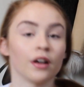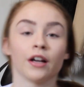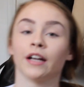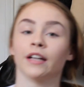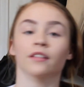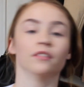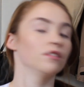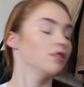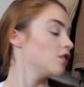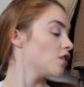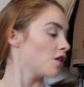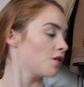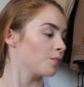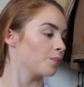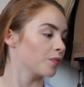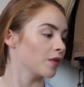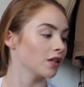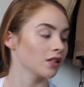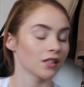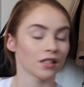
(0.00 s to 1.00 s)
Alright, so
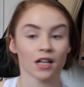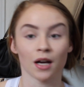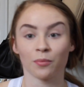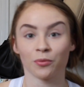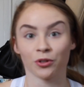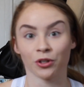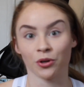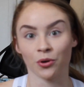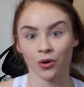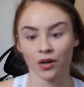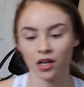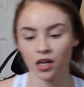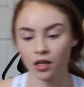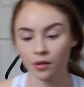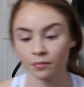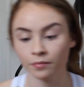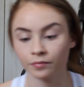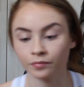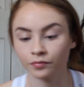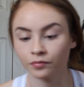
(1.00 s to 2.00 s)
that stopped
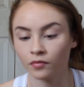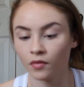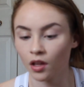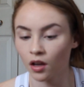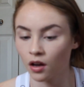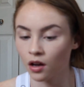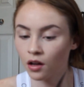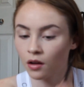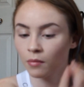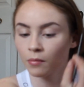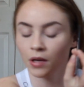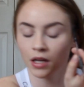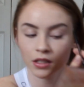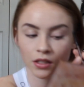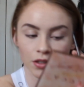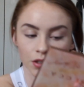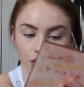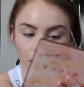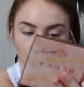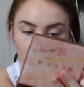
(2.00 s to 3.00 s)
recording.
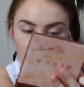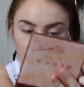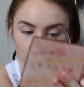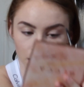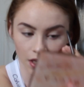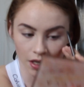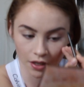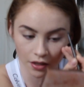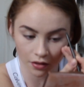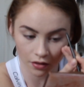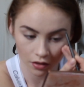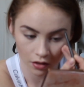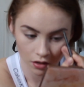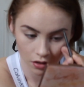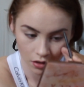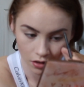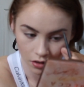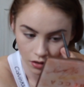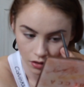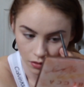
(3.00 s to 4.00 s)
As I was trying to say,
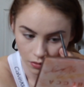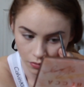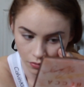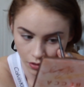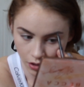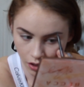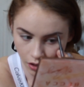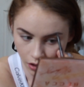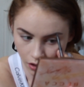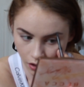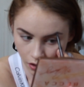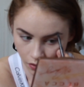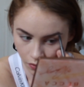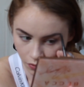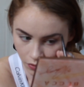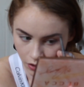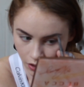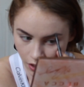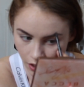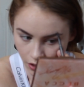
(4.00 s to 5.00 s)
when
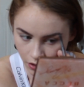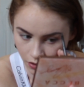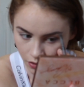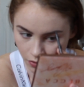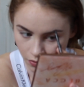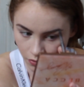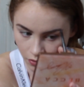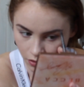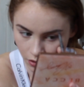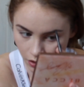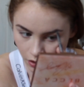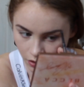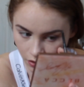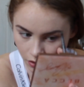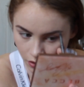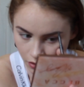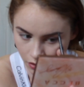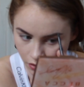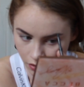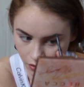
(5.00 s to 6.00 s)
Ulta has those like
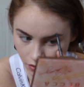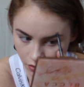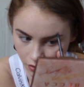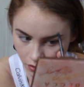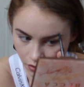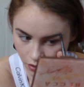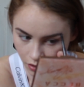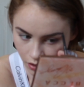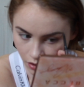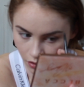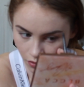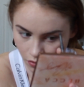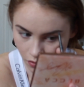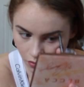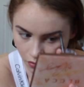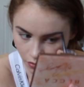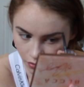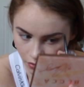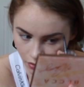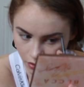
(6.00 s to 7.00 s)

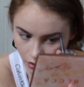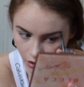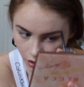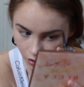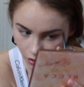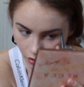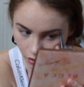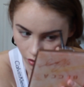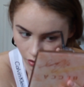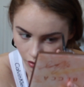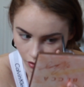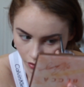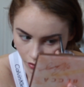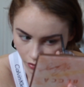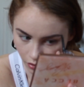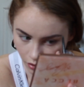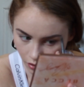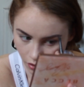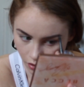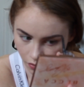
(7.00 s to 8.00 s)
deals and they're
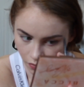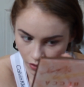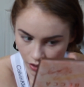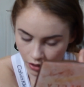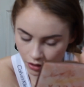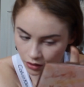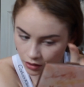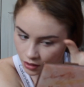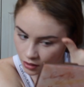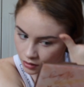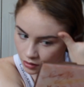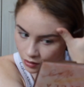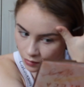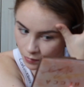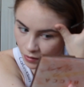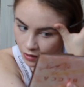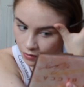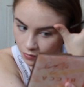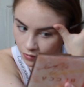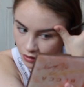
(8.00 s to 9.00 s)
like, oh, Anastasia
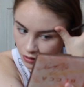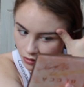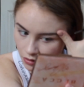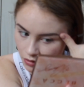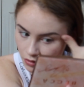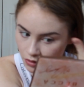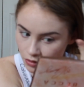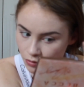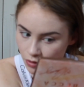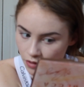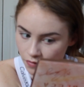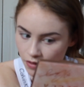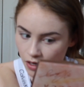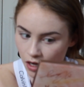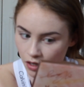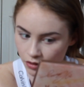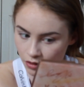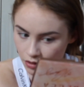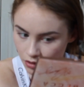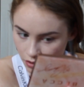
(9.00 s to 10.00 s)
Brow Wiz only
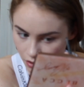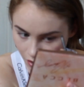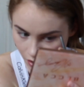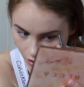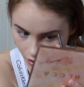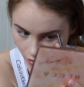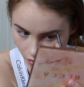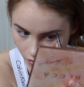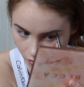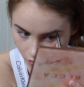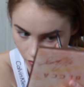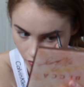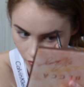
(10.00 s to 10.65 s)
$12 today,